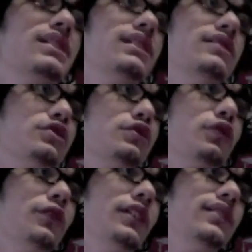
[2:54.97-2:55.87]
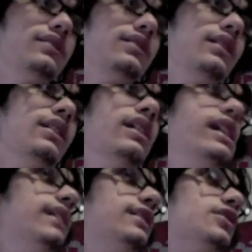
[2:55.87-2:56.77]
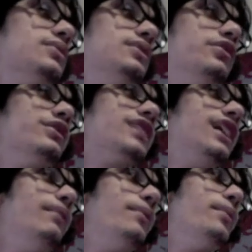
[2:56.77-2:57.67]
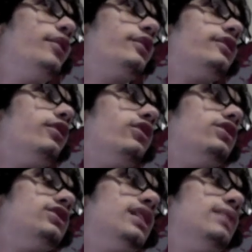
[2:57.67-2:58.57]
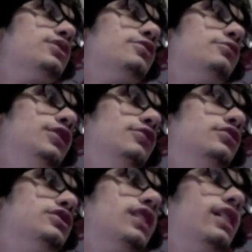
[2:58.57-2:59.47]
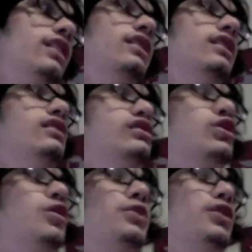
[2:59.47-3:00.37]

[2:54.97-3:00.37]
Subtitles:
like in his 30s. He tells me all the time about the times that we used to like go to